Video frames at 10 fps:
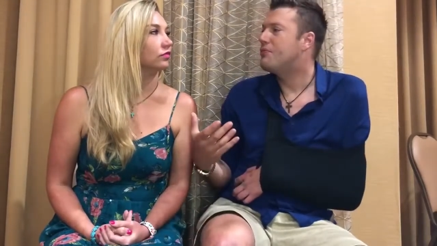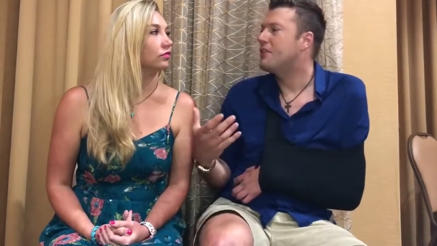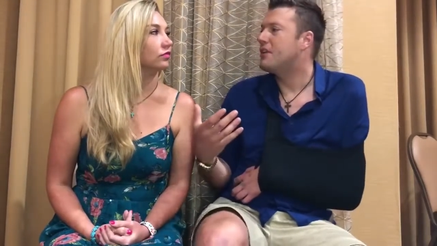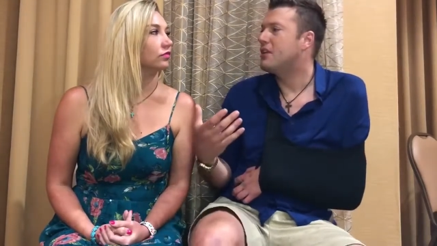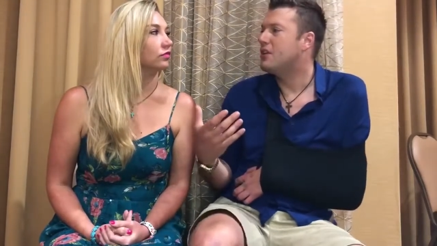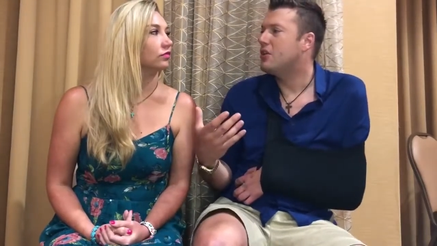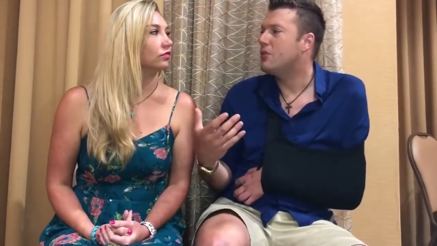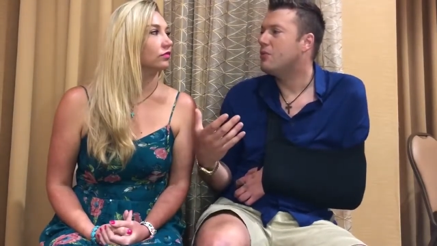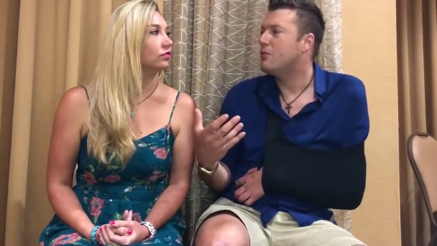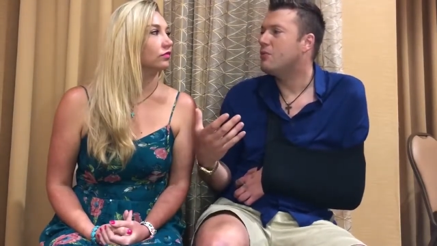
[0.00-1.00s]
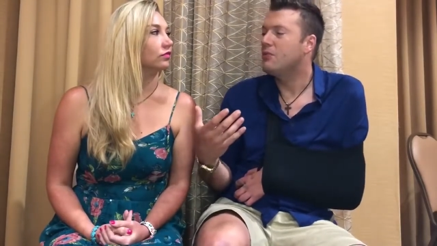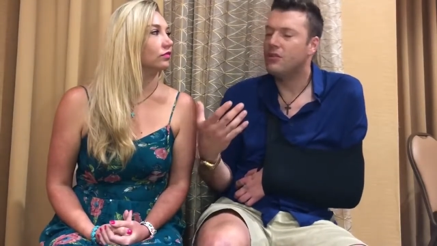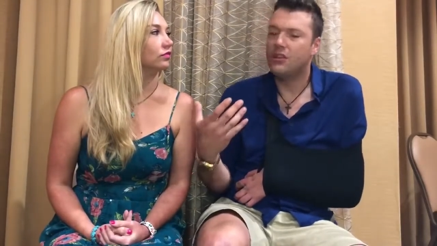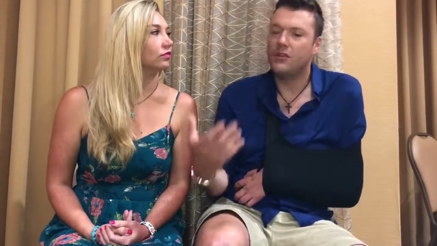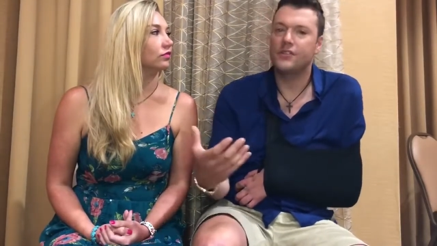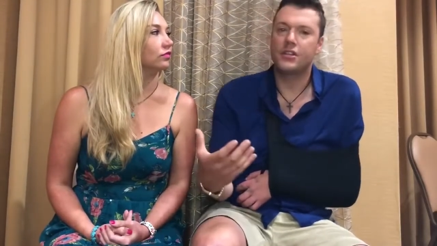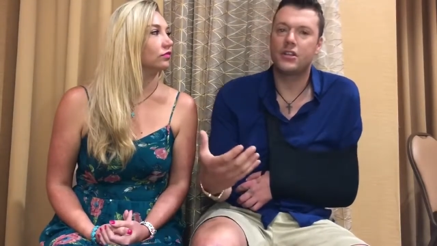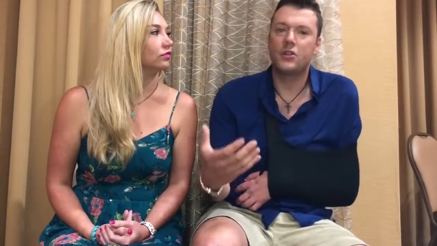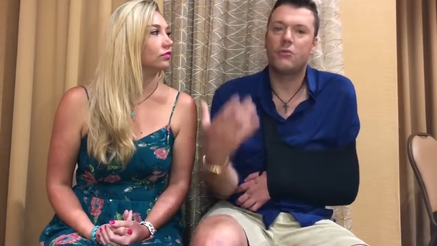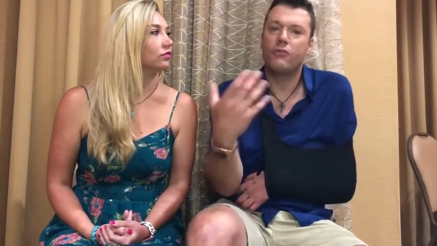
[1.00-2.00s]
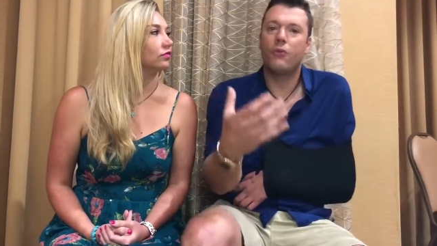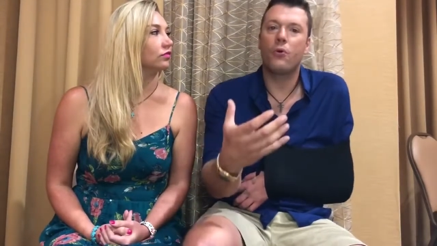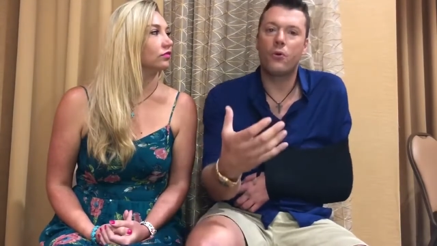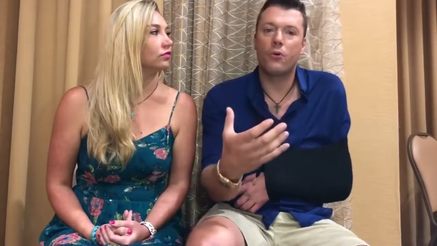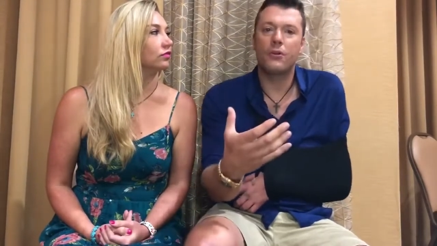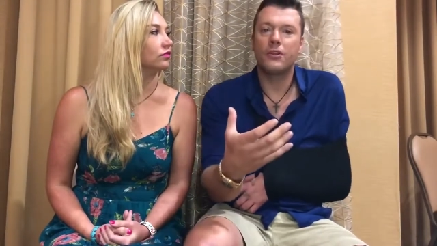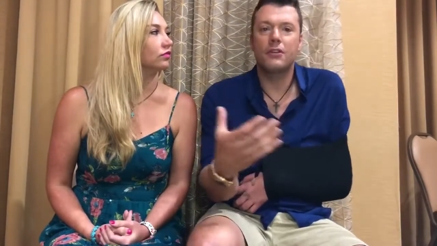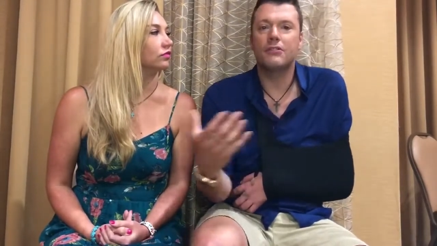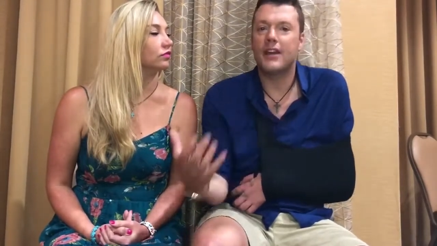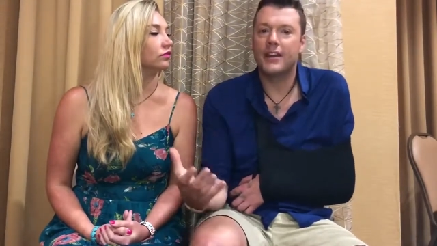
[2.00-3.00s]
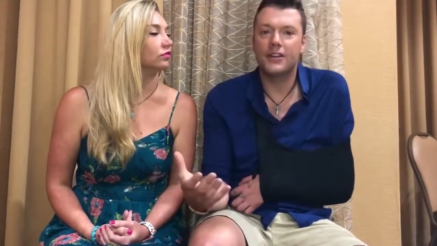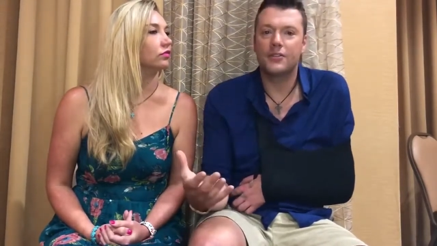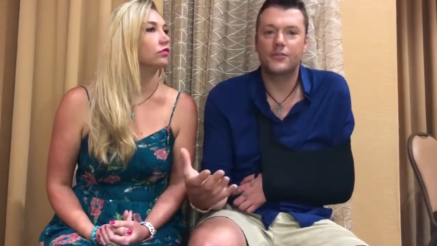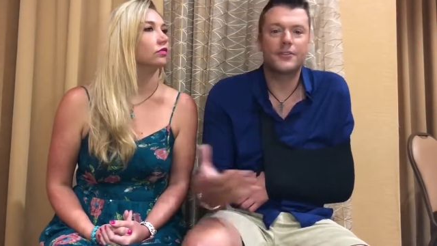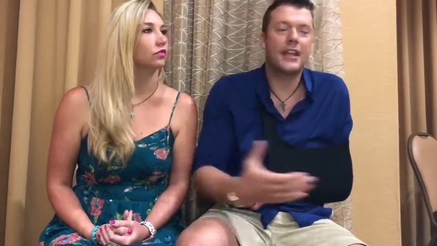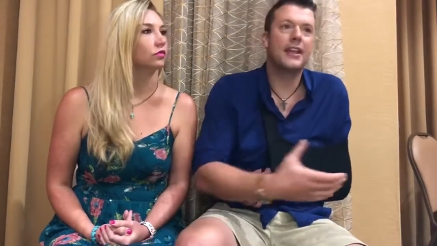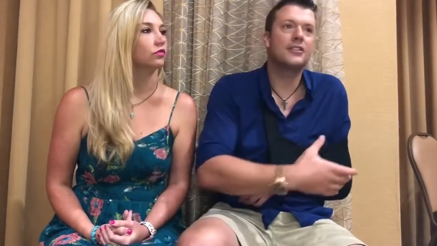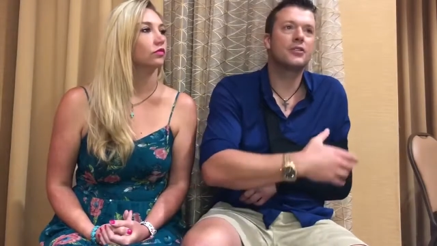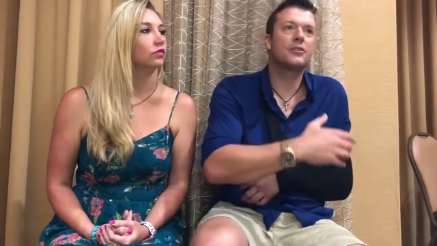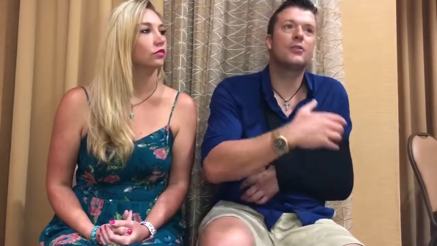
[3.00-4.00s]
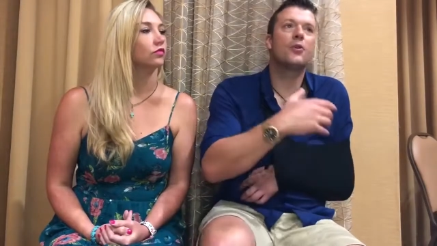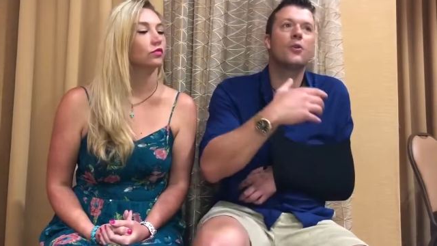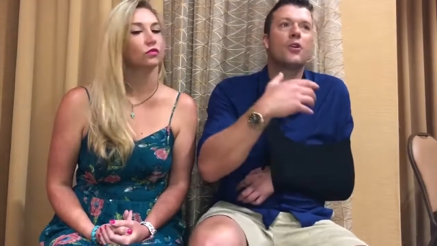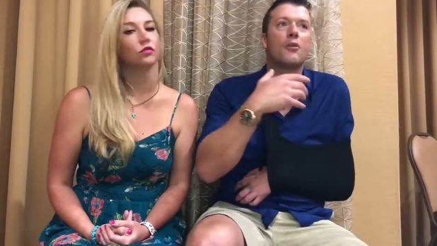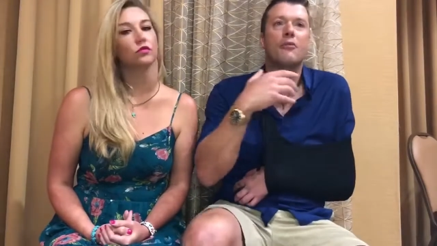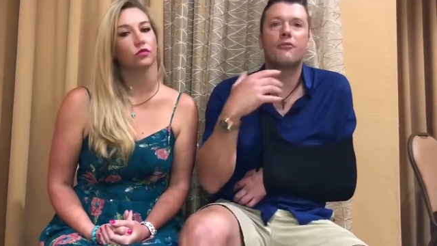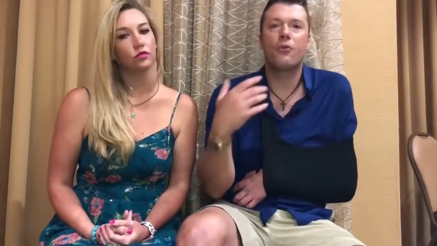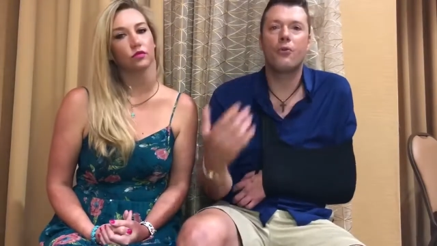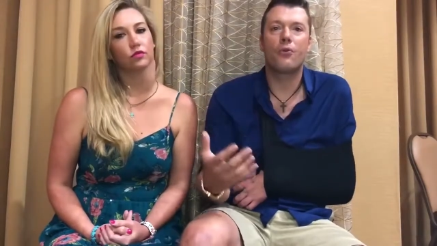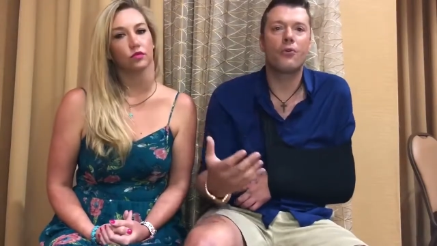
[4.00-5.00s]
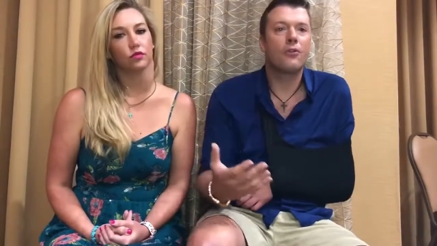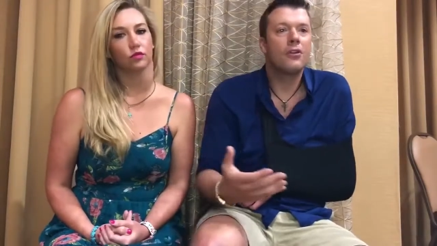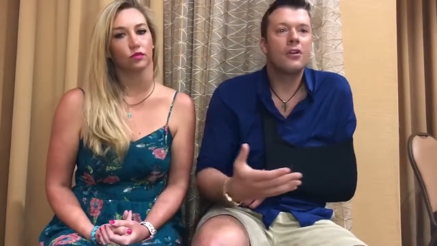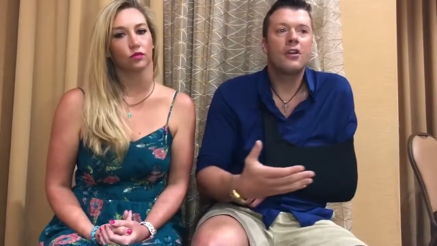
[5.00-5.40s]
Speaker 1: that you used to do before you were diagnosed with cancer or before